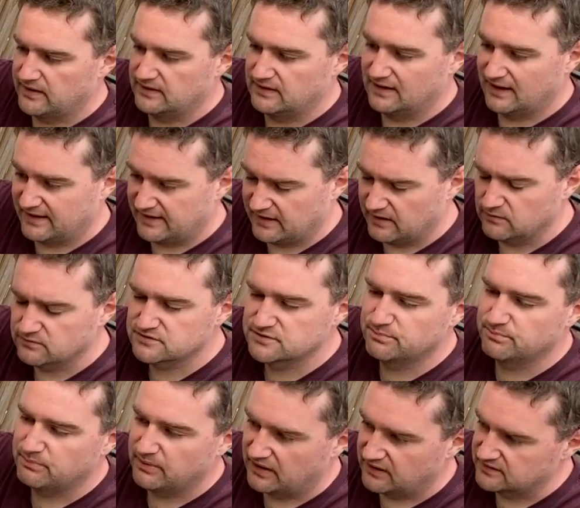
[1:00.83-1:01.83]
layout,
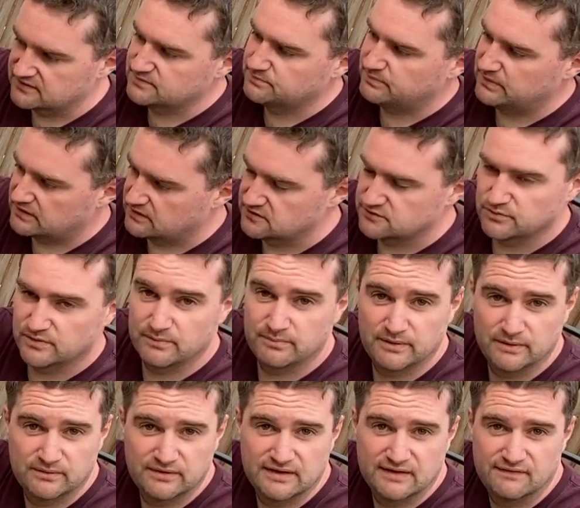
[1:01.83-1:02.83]
but because we're
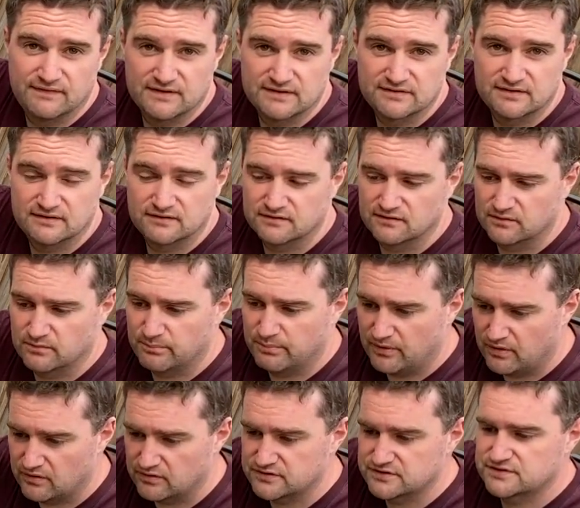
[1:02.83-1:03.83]
building in this into the
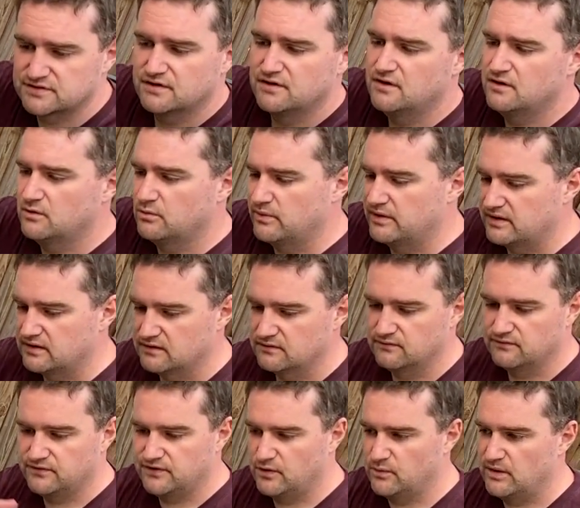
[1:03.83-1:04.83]
box, we're going to
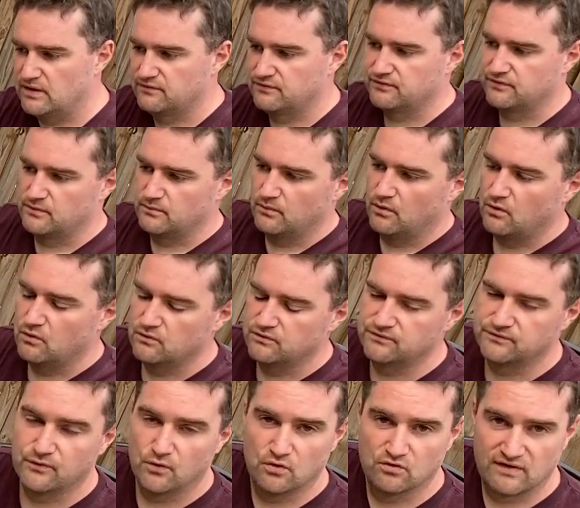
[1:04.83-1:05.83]
view it from all
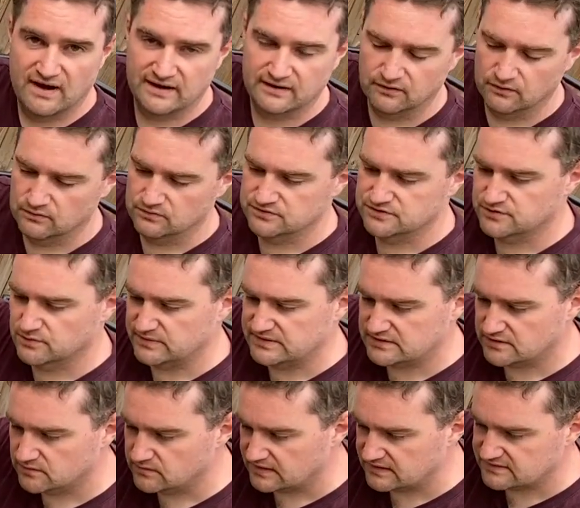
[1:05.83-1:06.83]
four angles. So we
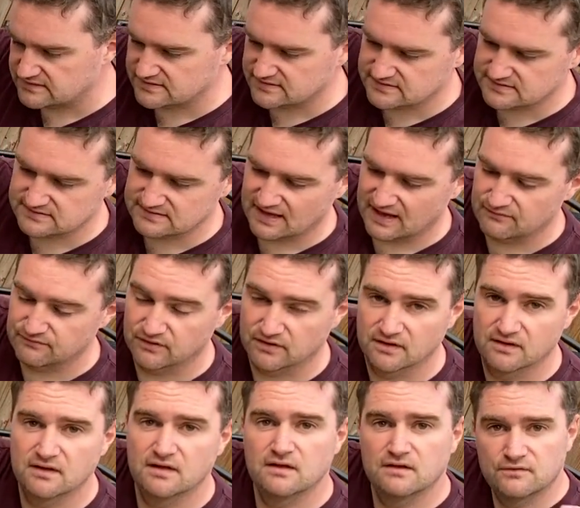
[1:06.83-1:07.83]
do need to have a
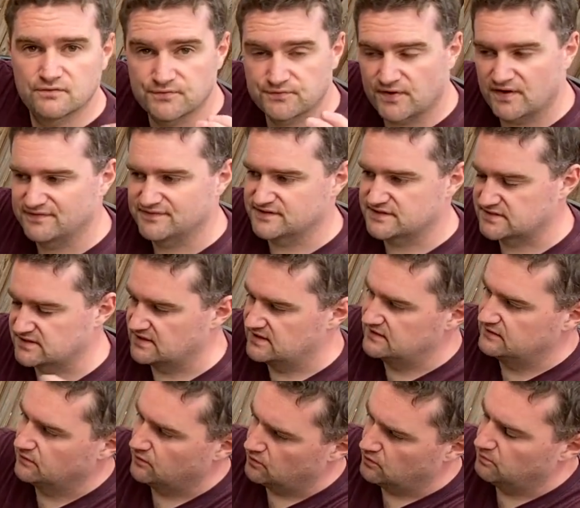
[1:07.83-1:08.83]
front
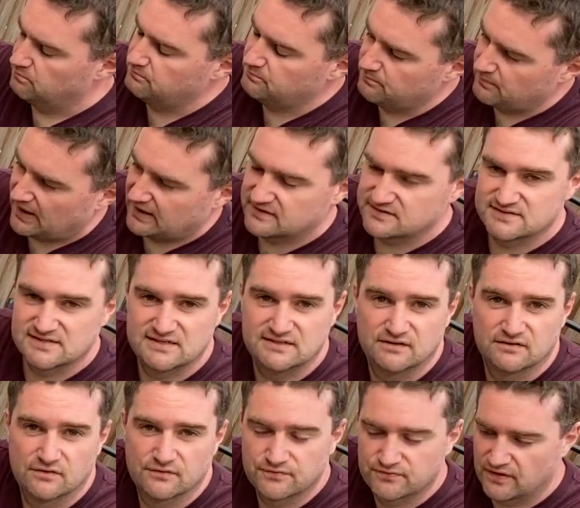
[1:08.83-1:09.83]
scene or back scene
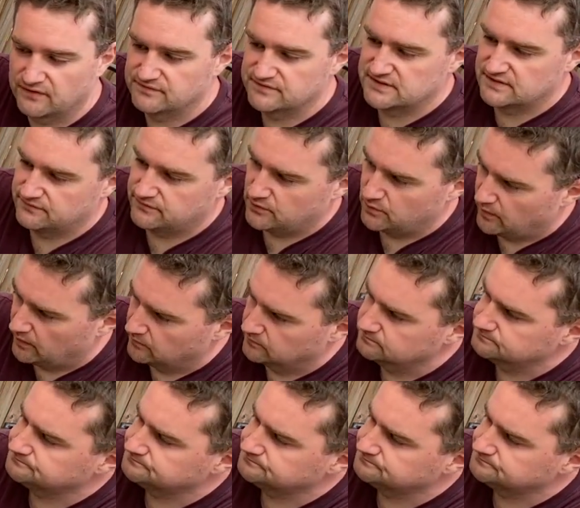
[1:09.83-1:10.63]
at the front, if you will.